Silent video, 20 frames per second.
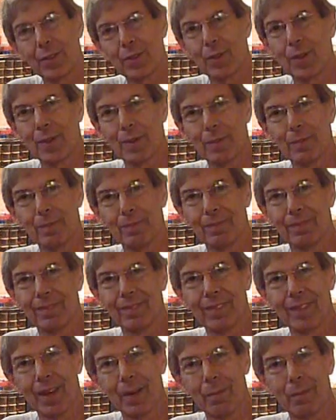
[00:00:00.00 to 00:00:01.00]
so
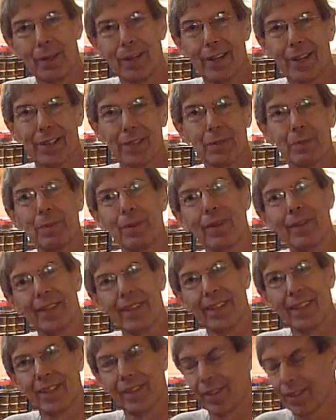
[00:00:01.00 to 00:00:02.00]
I'm an expert
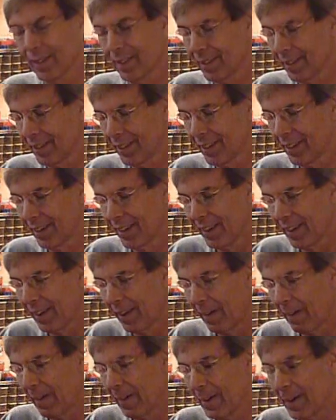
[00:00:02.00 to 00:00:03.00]
now.
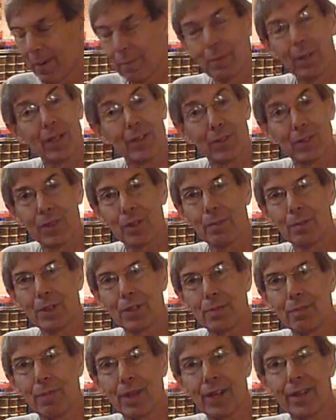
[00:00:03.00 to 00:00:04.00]
But it's so
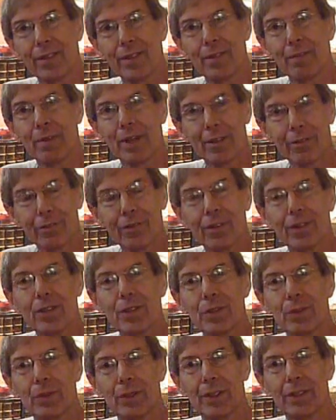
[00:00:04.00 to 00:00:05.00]
much better than my
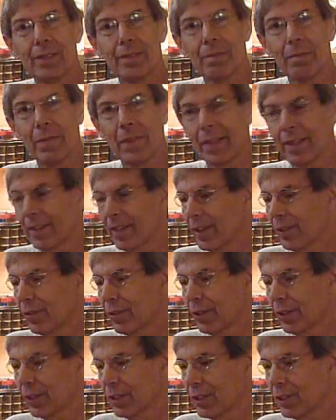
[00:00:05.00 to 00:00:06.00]
first one.
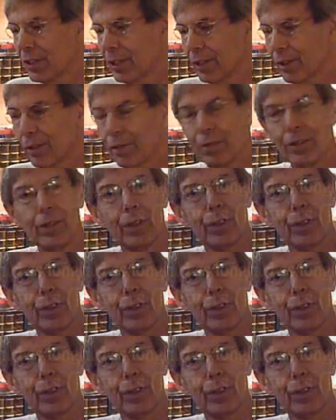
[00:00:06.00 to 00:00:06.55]
I thought I'd share a